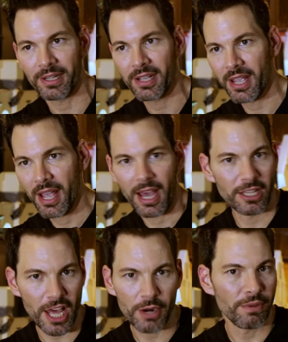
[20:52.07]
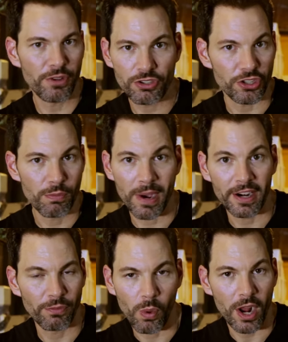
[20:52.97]
And a lot of reviews that you
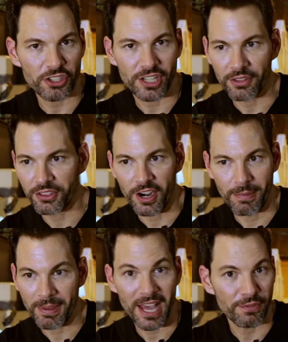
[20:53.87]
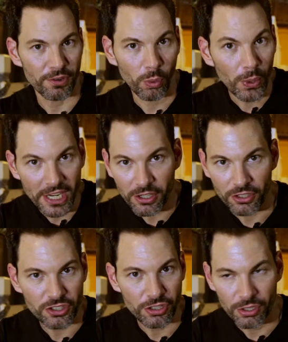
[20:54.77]
might have watched out there, maybe had it for a week
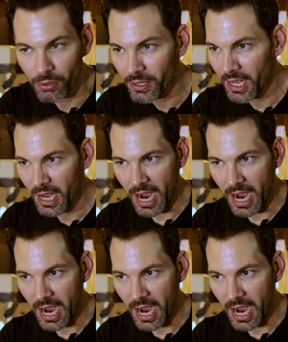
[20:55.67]
or two.